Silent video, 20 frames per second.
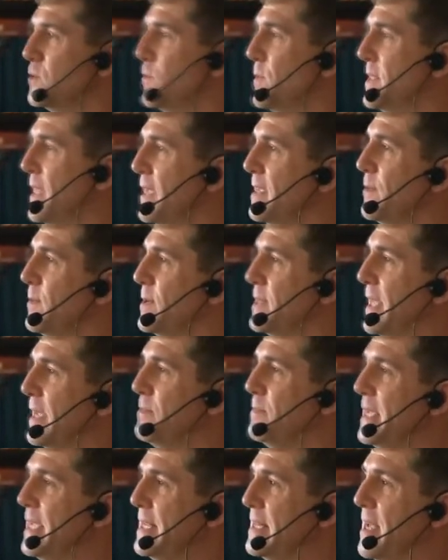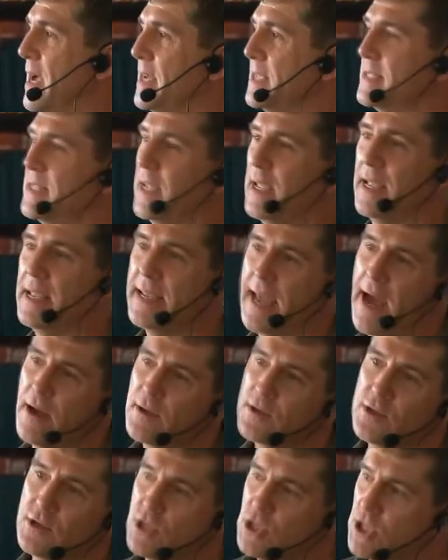when they, when they meet us, they
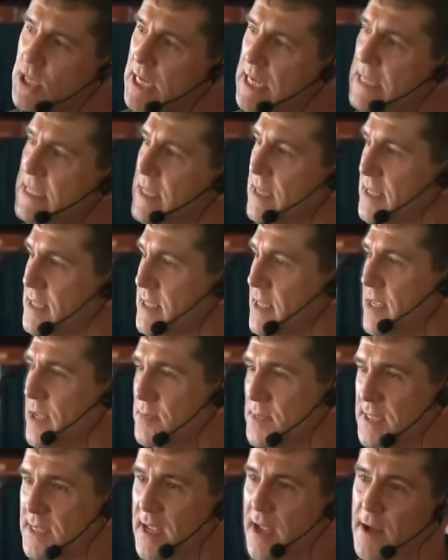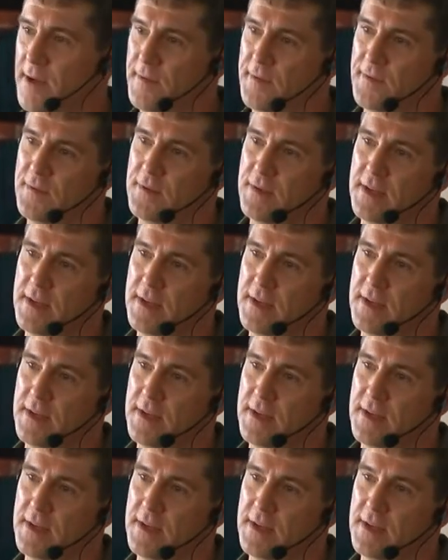encounter Jesus himself